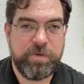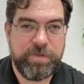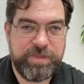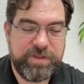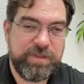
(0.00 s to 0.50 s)

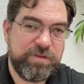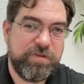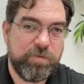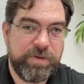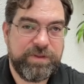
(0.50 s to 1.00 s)
This
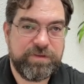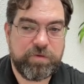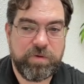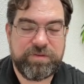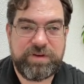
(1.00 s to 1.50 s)
is what this
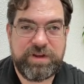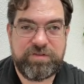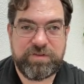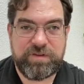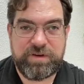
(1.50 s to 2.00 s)
course
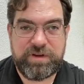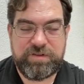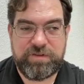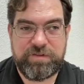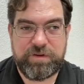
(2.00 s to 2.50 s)
teaches. It
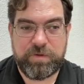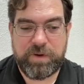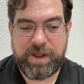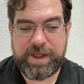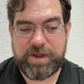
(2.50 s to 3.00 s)
teaches you
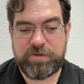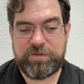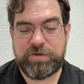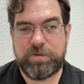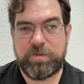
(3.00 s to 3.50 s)
how
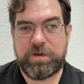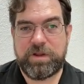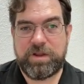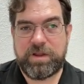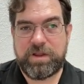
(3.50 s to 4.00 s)
to
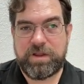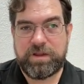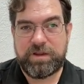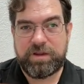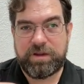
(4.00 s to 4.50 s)

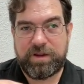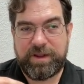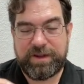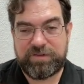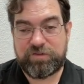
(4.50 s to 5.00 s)

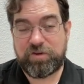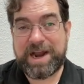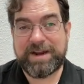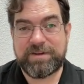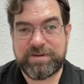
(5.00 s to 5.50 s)

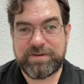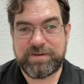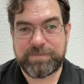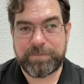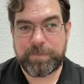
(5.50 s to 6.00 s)
extract.
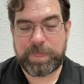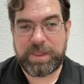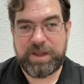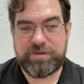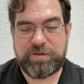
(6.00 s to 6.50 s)

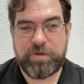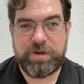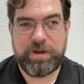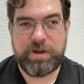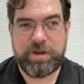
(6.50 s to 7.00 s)
And so
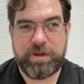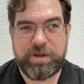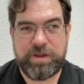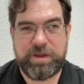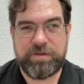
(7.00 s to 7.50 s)

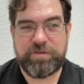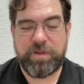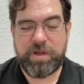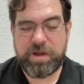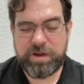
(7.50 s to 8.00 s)
as
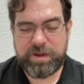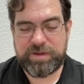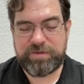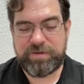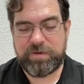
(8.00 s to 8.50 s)
long
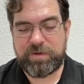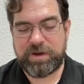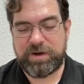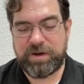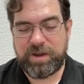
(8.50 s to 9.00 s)
as you can